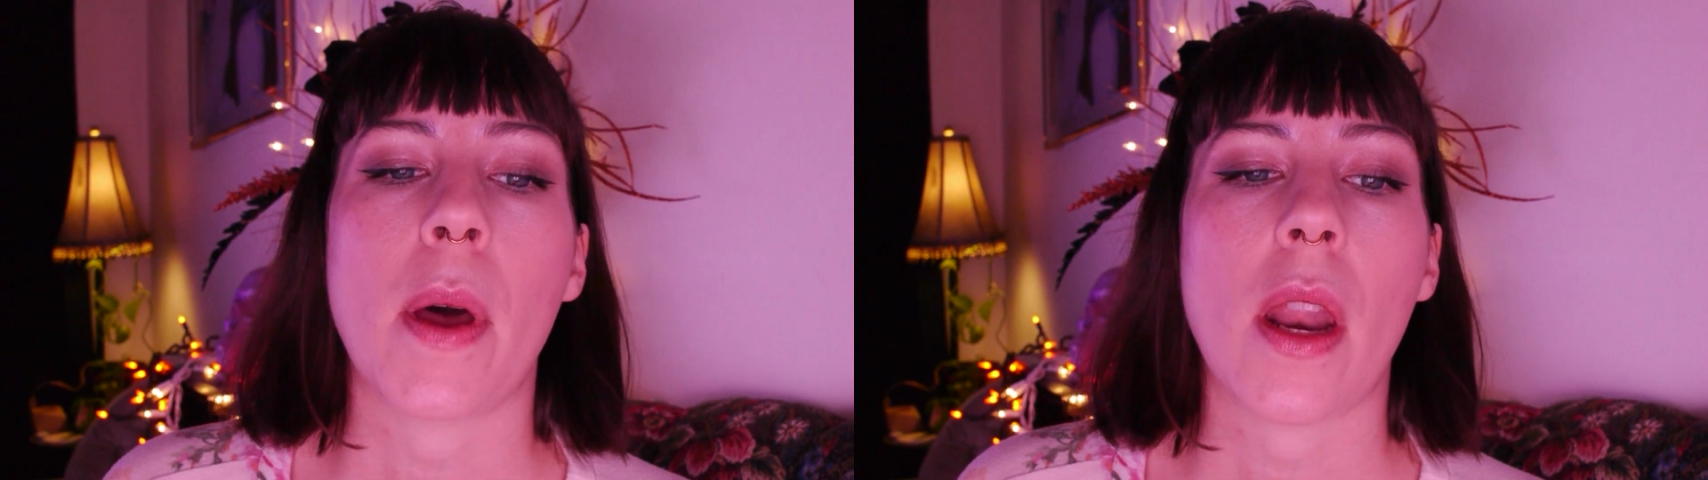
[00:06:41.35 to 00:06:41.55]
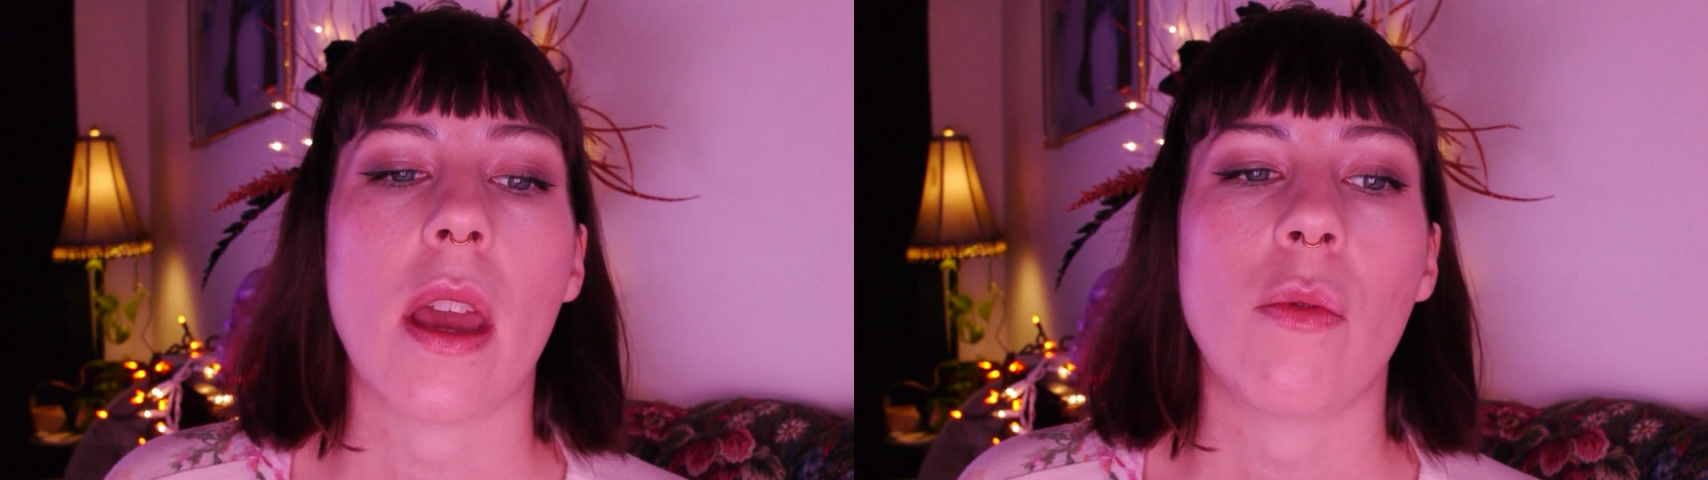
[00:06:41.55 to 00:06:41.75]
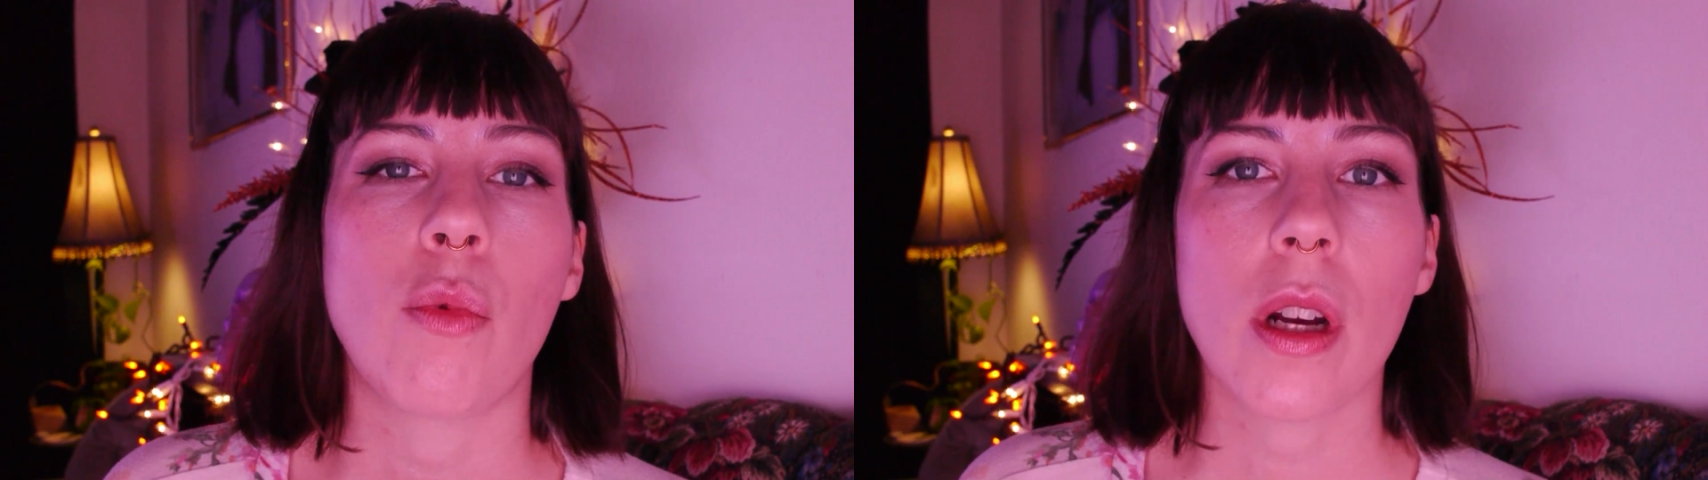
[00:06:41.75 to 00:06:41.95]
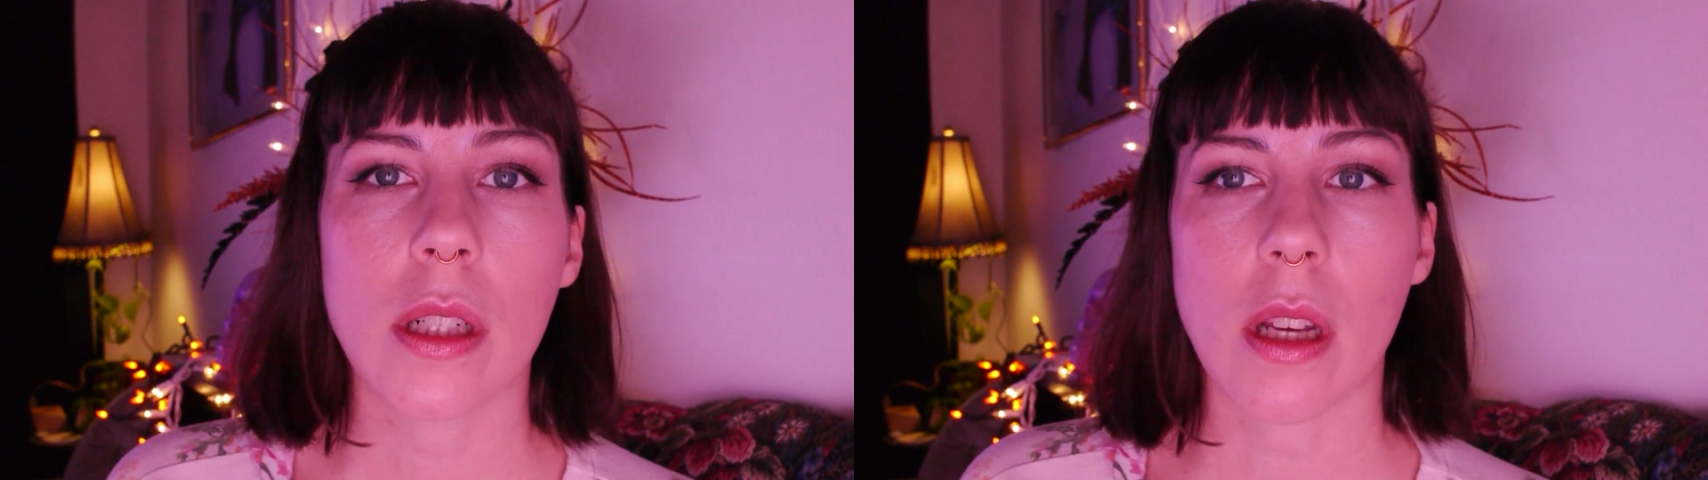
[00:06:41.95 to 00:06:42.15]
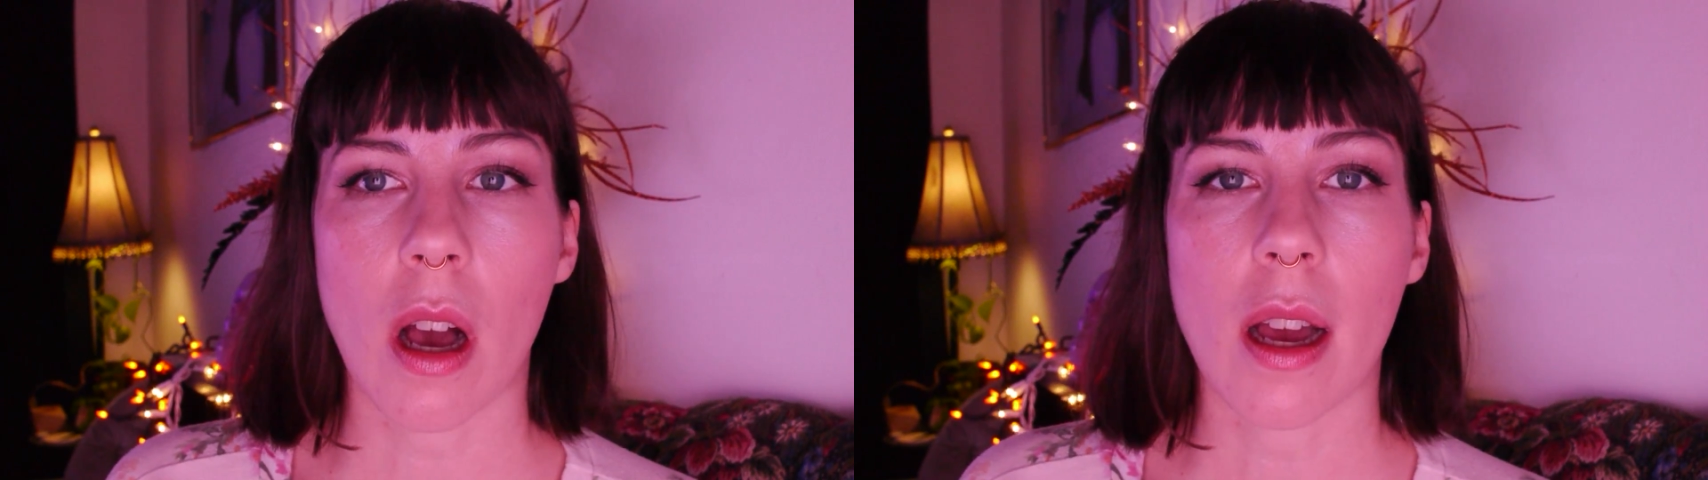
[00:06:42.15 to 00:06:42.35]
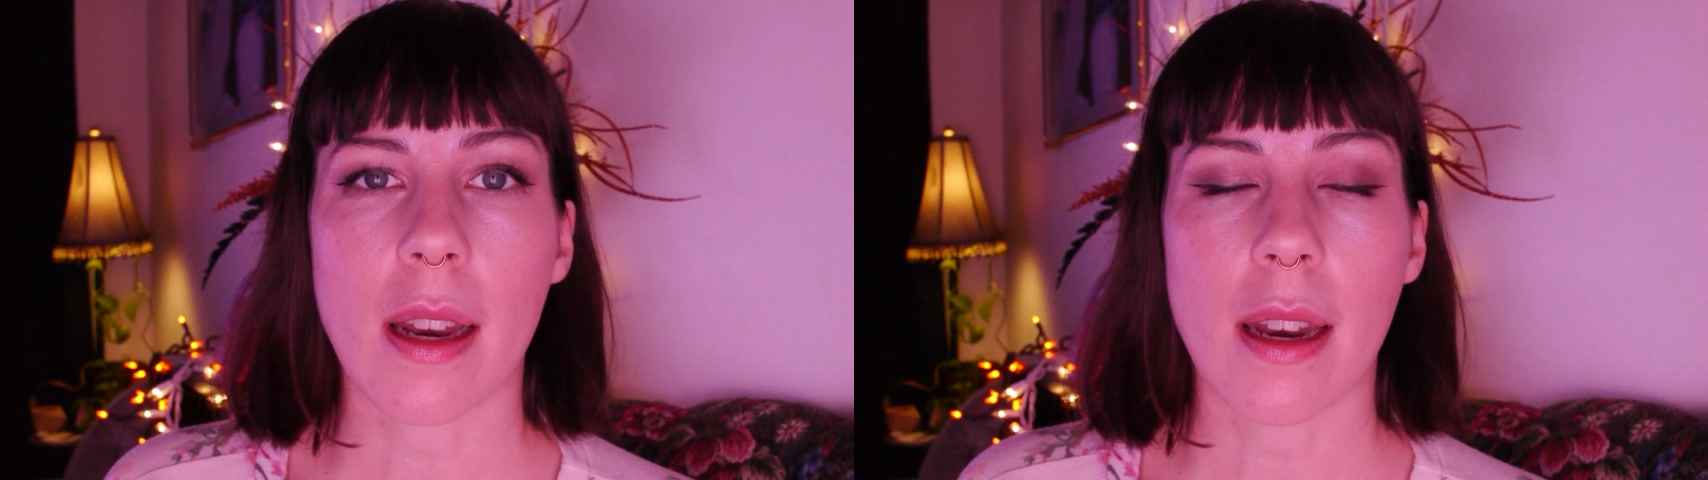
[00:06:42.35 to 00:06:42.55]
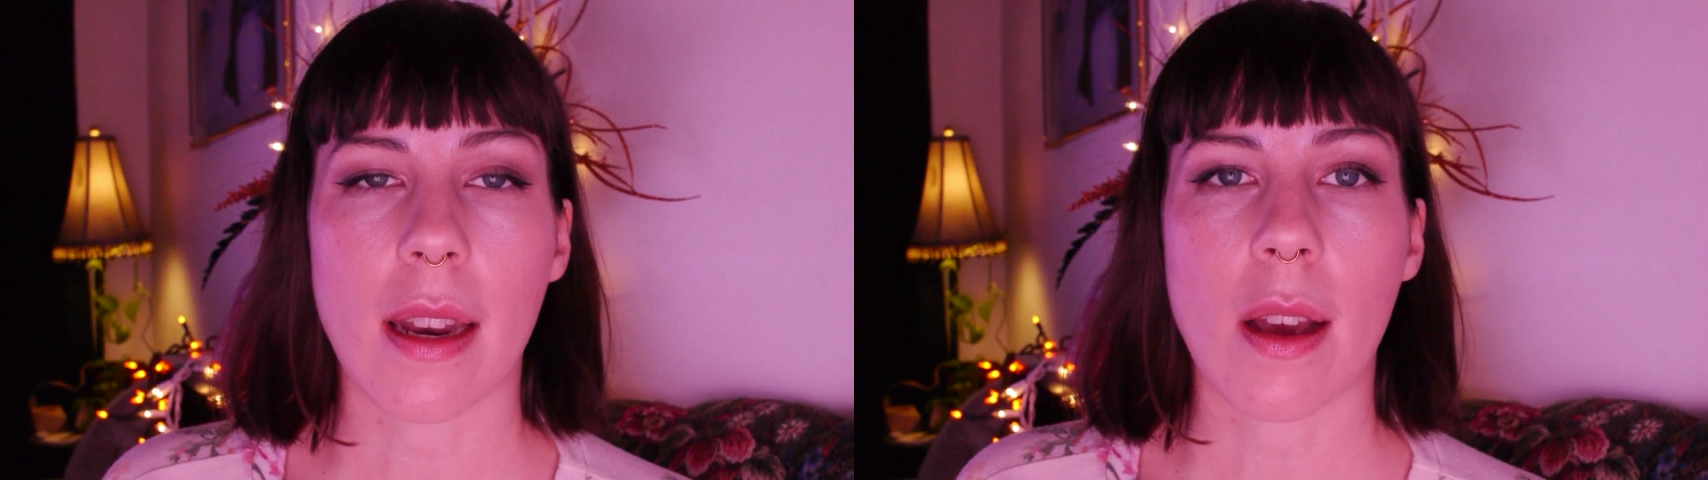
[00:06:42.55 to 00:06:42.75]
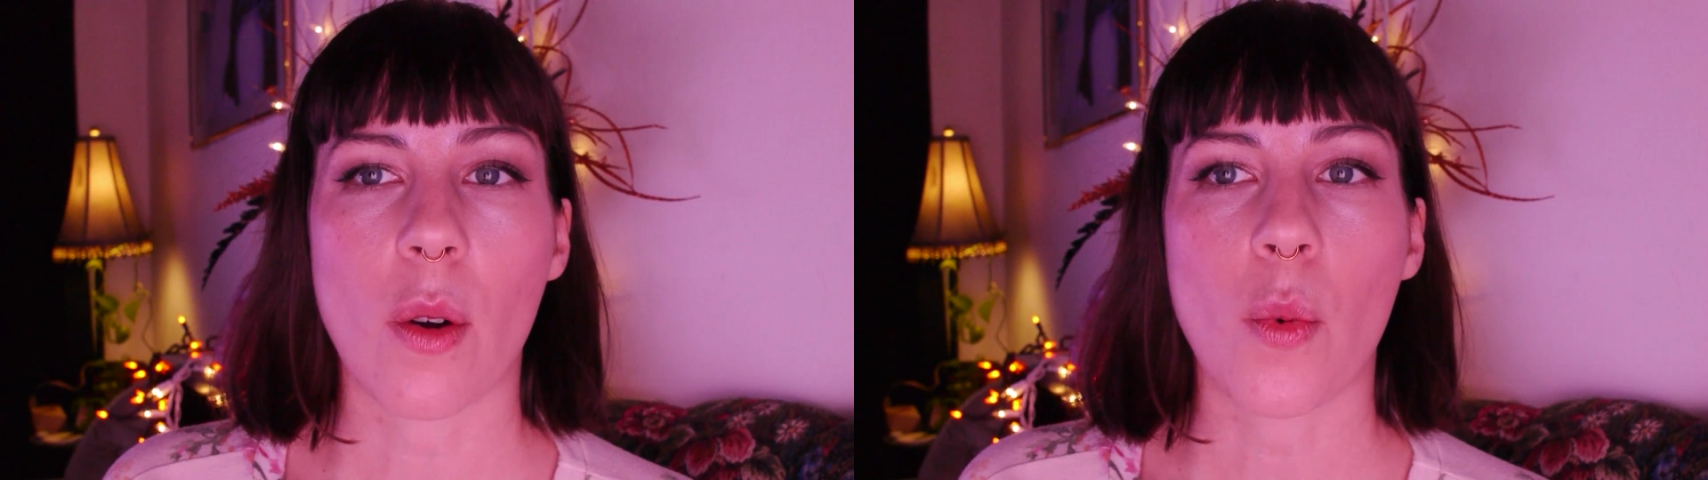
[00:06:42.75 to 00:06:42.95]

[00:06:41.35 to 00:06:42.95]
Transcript: but I've worked on